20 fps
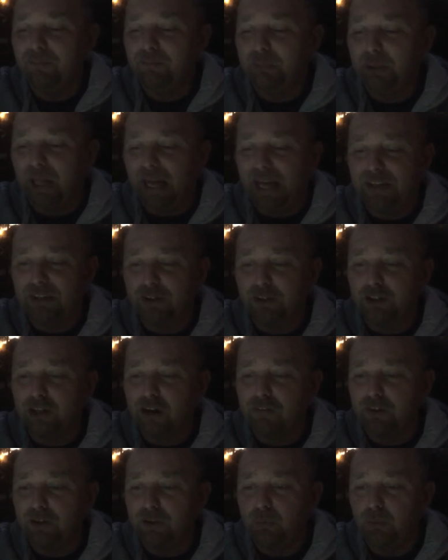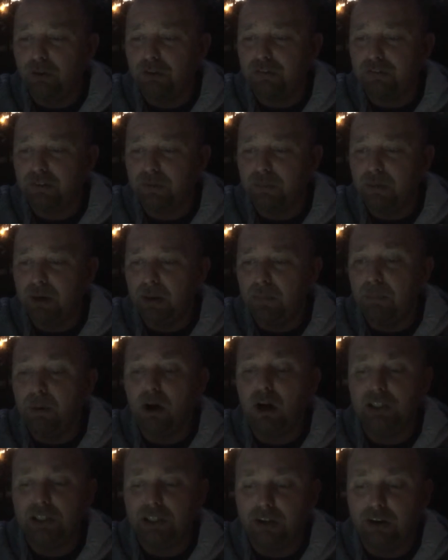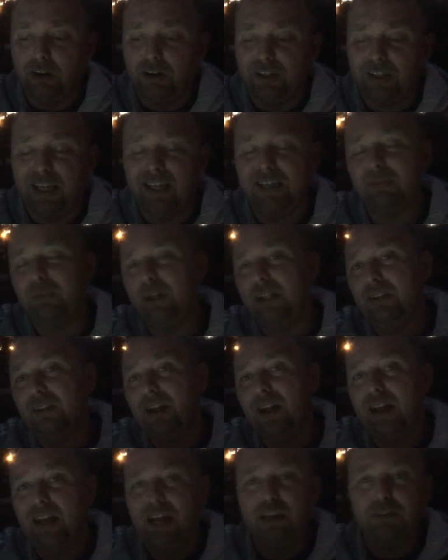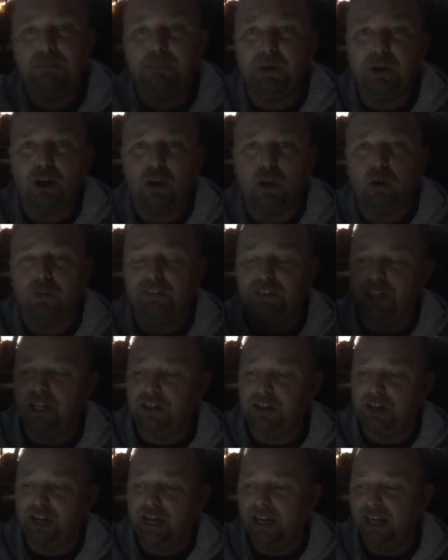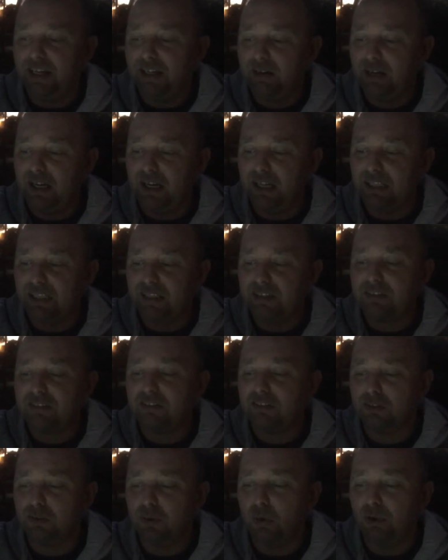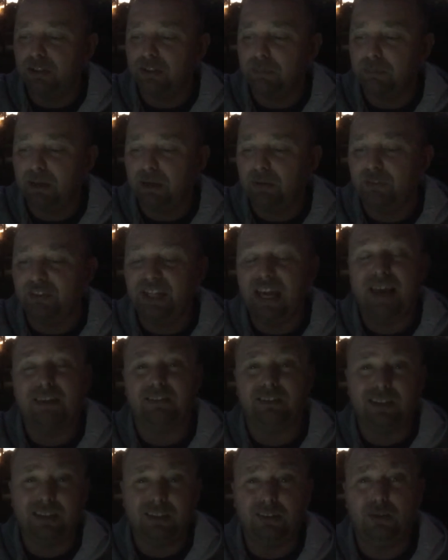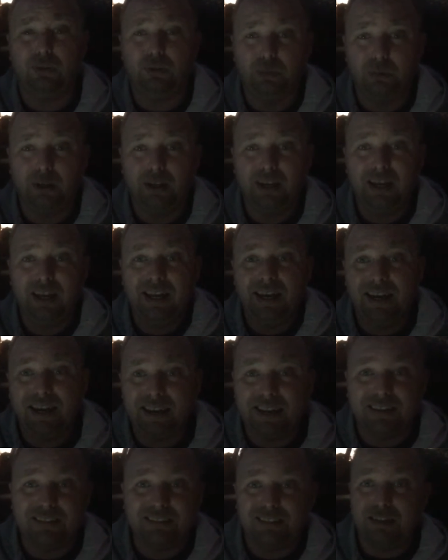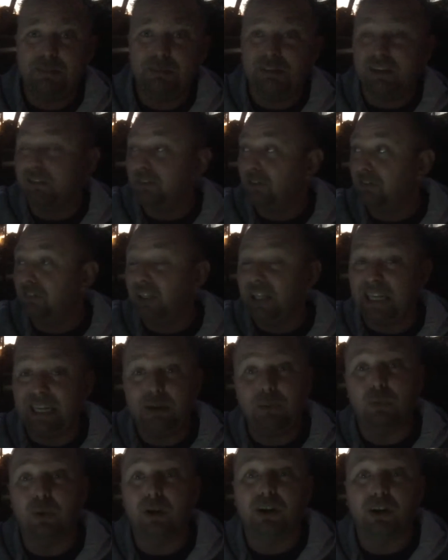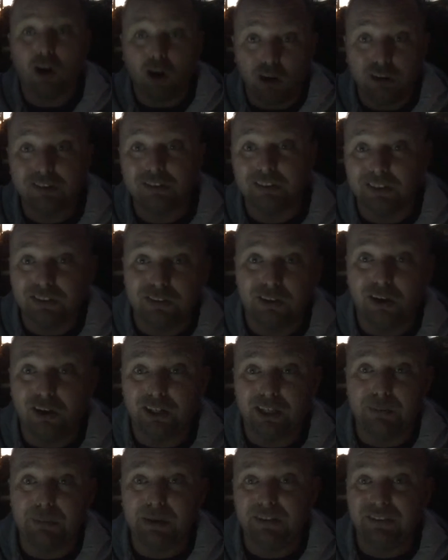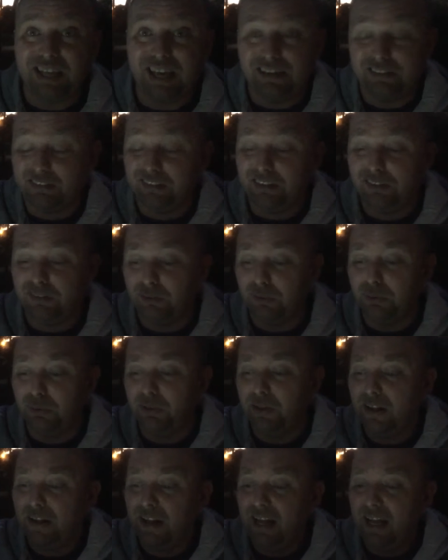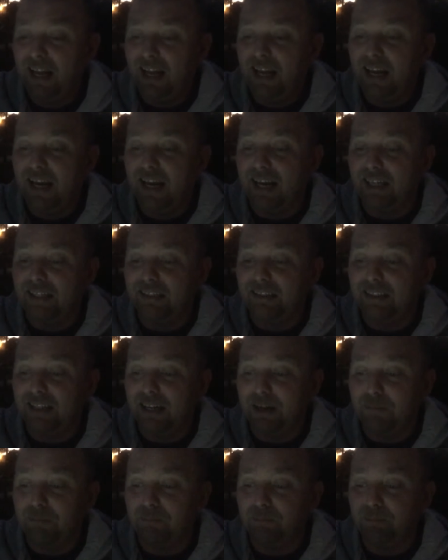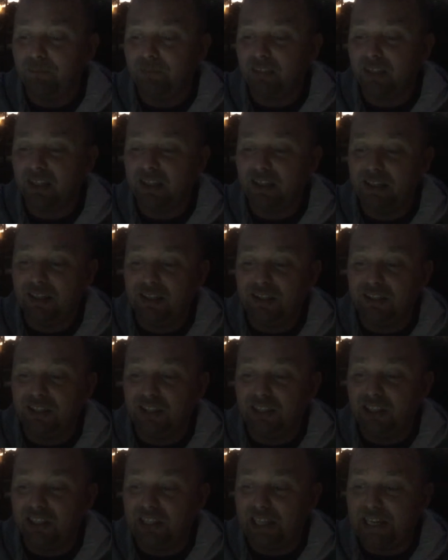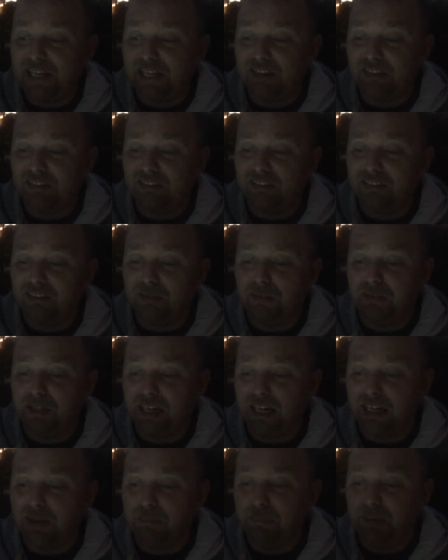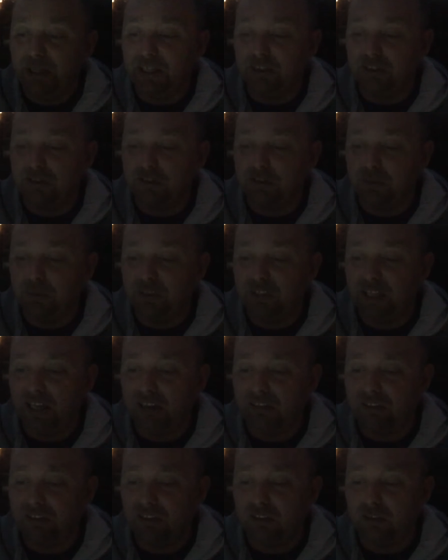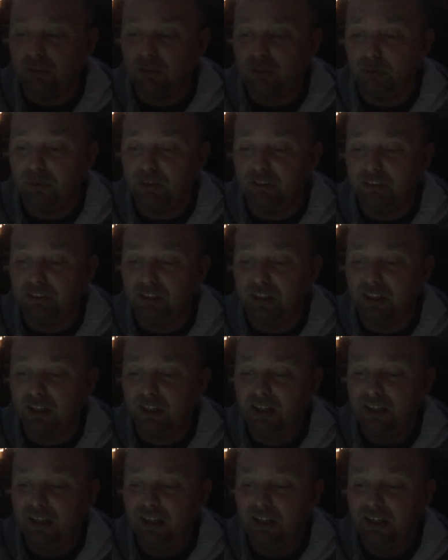planned on covering was from Polygon, and well, it's been all over the internet, and this is of course about Destiny 2. It seems as of late we're constantly talking about Destiny 2, and the latest kind of big issue with Destiny 2 was that